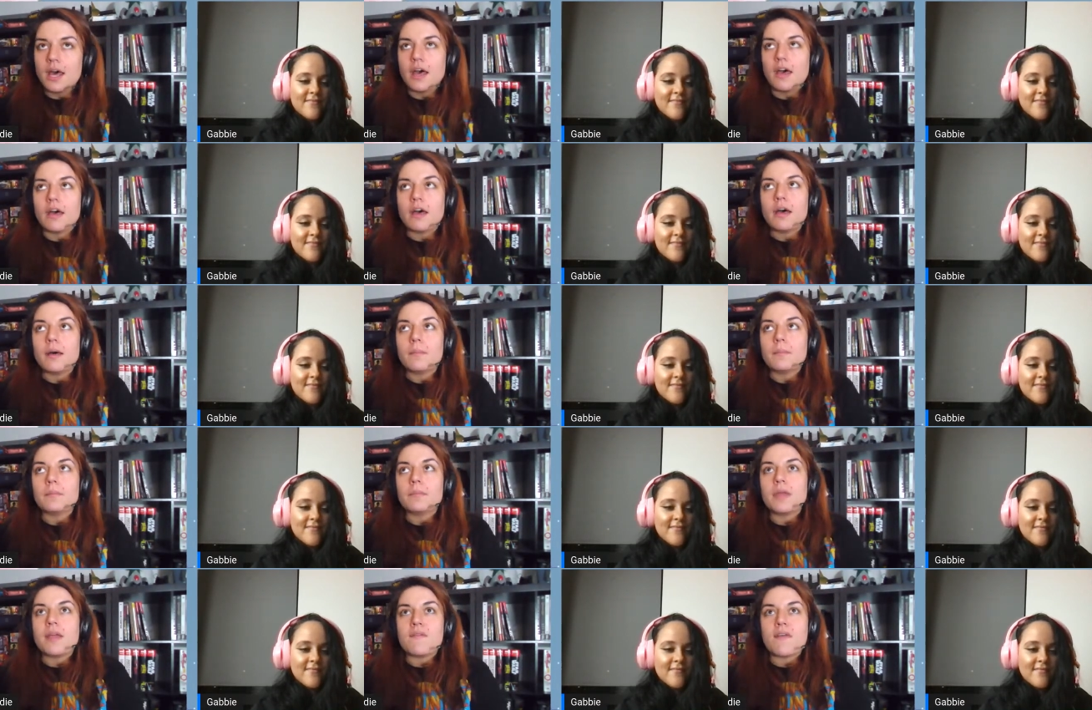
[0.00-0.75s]

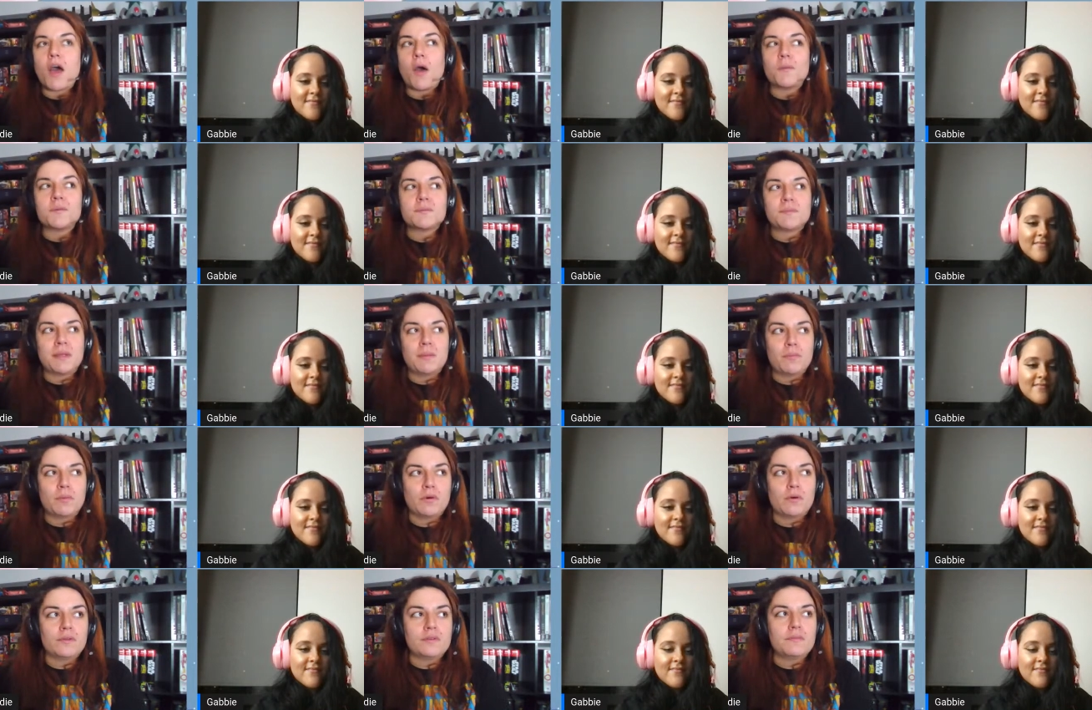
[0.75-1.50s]
Speaker 1: Um, it helps
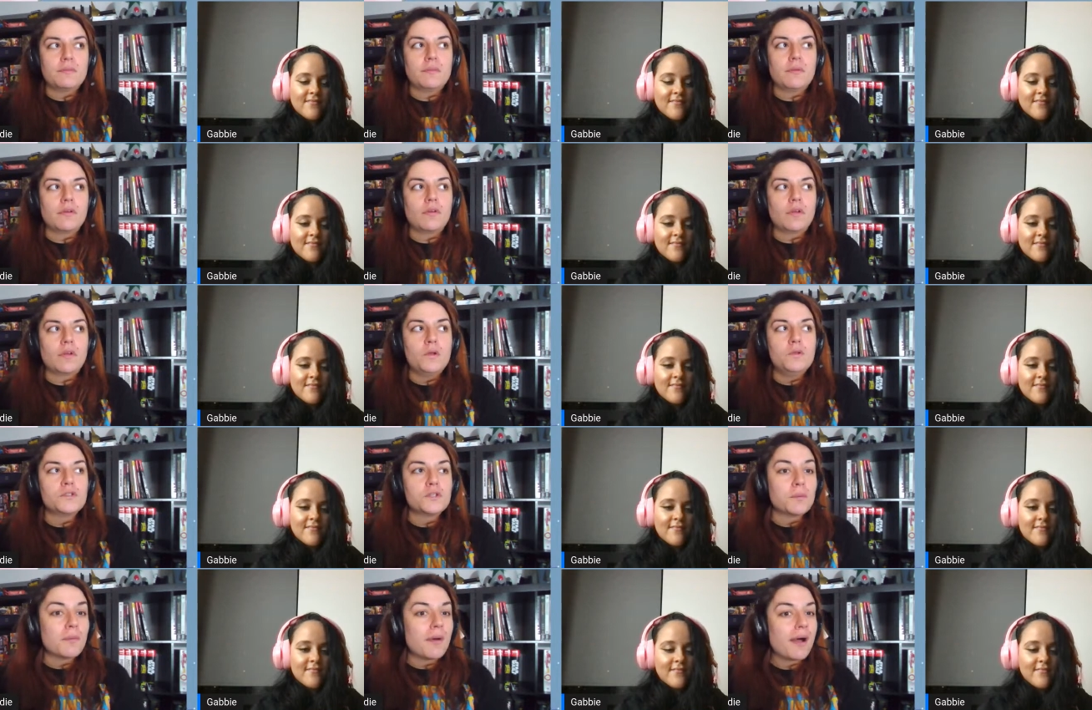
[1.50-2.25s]
people.
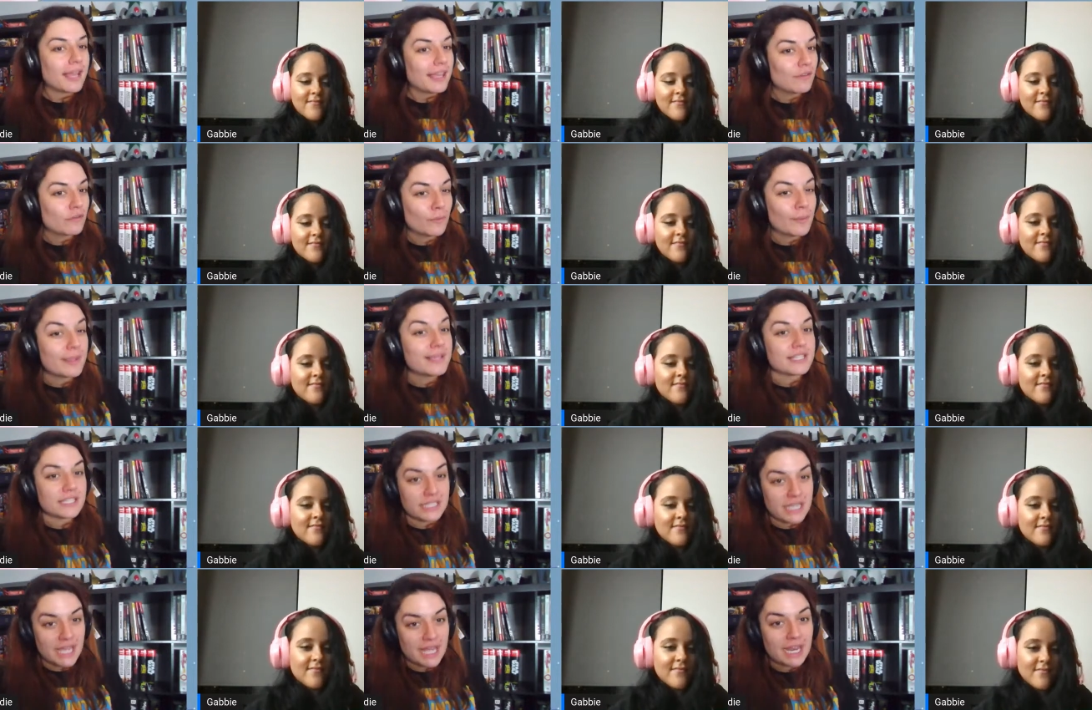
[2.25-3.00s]
Uzumaki for
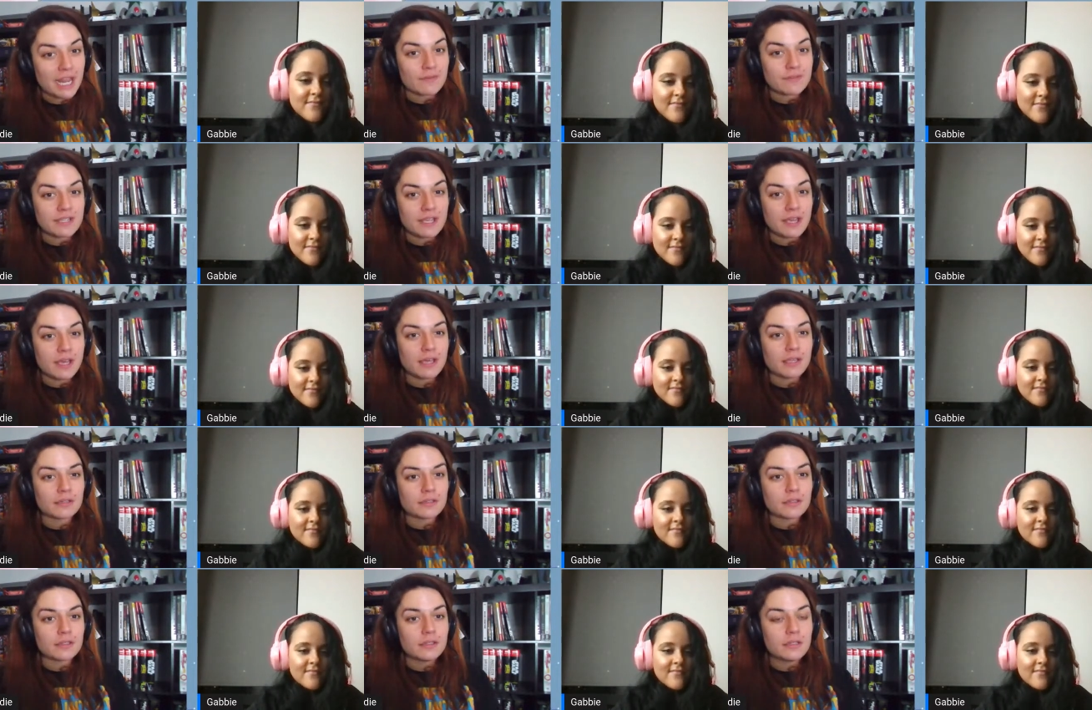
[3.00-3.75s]
me is a ten out of
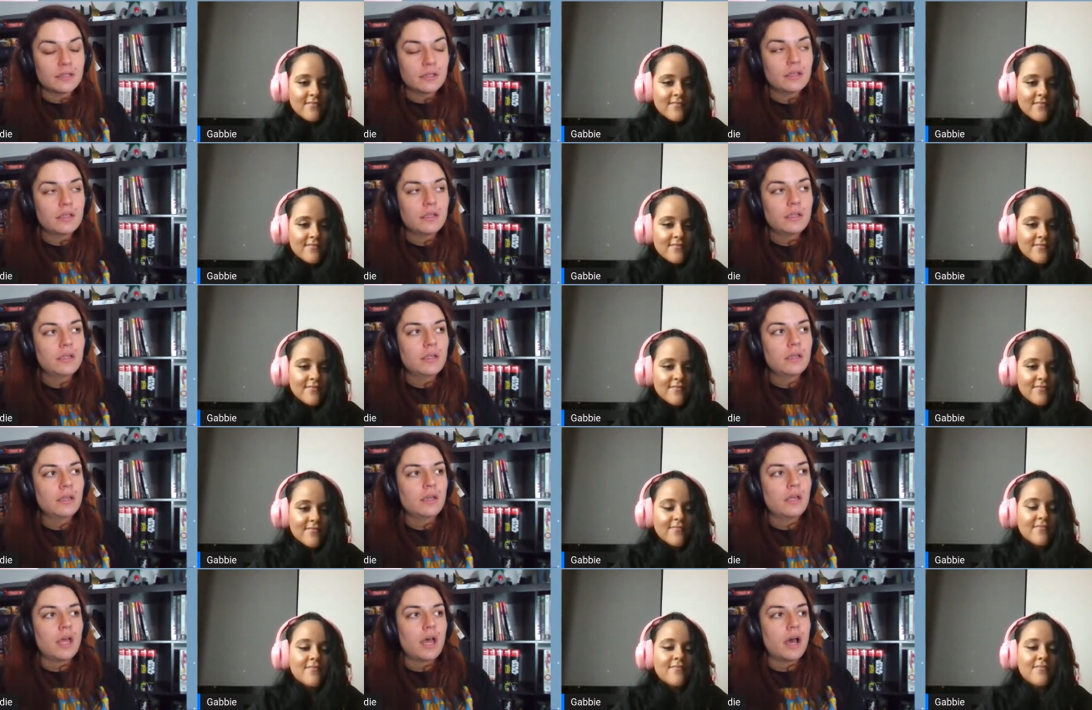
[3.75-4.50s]
ten.
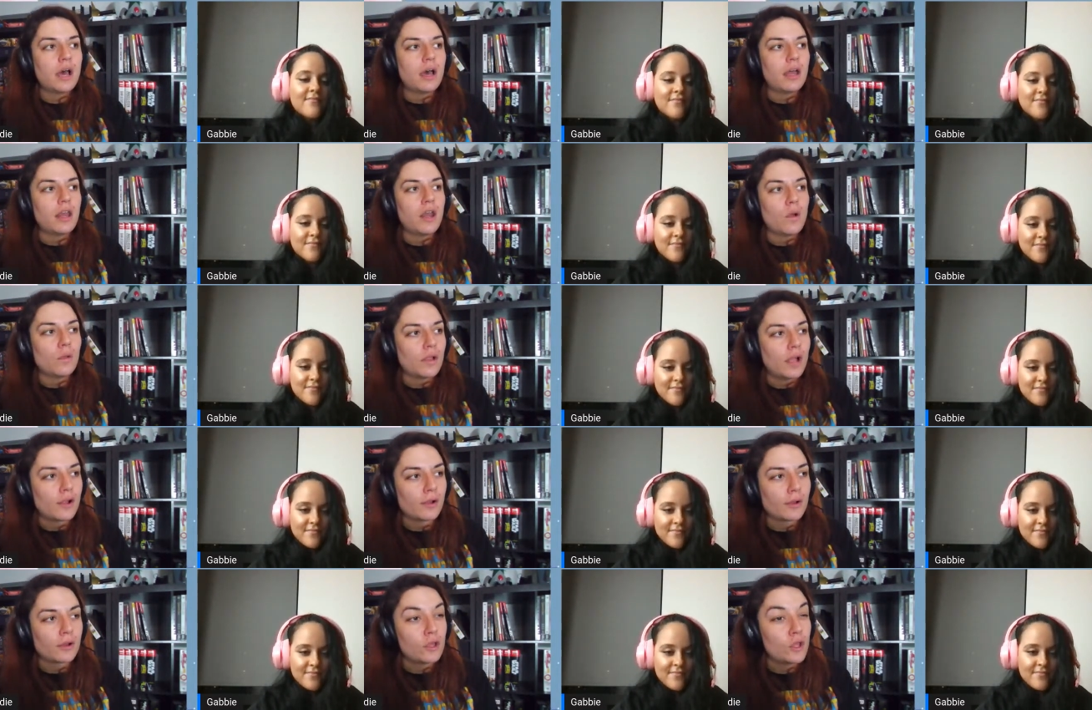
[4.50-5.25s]
Uh,
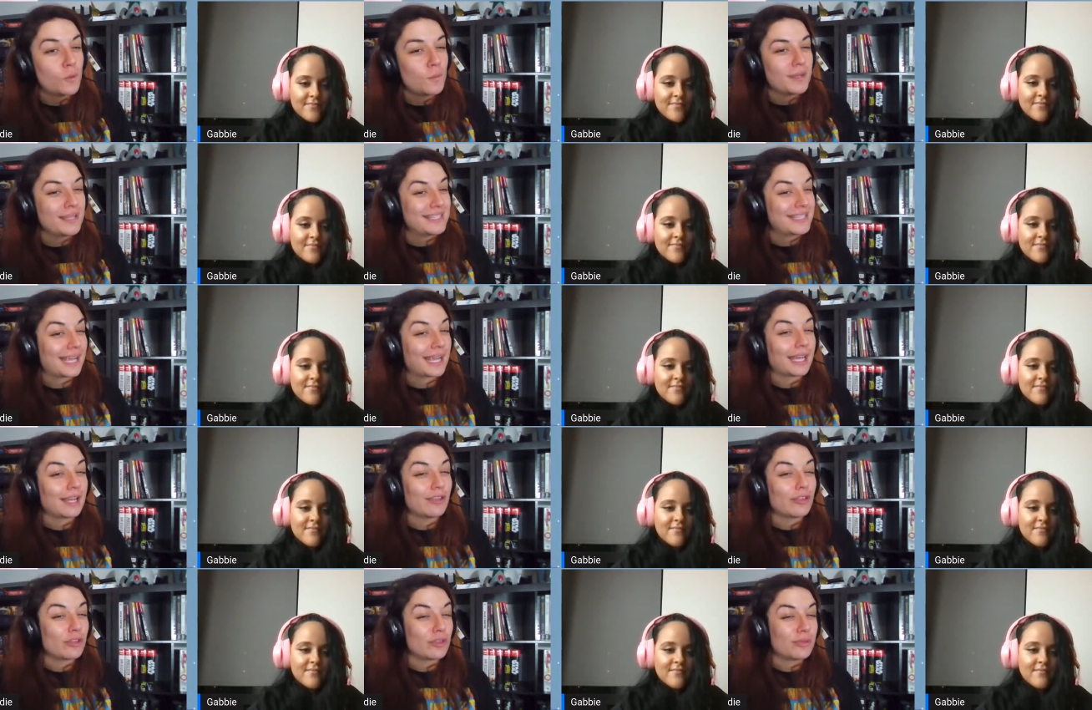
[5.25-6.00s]
No Longer Human's
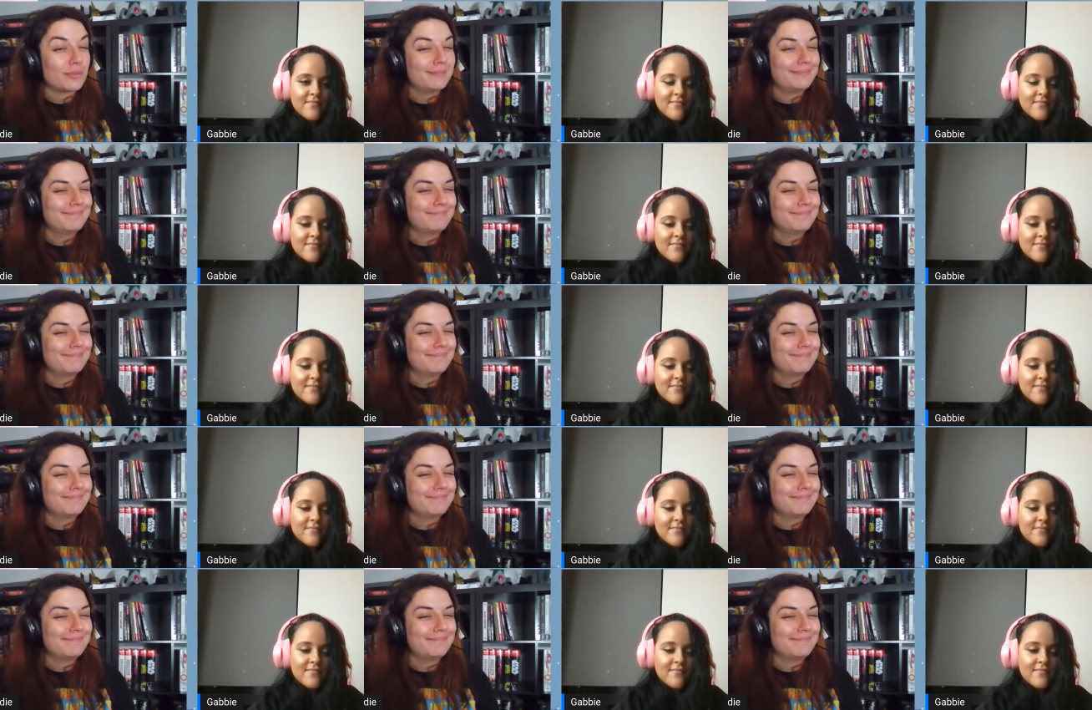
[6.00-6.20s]
like a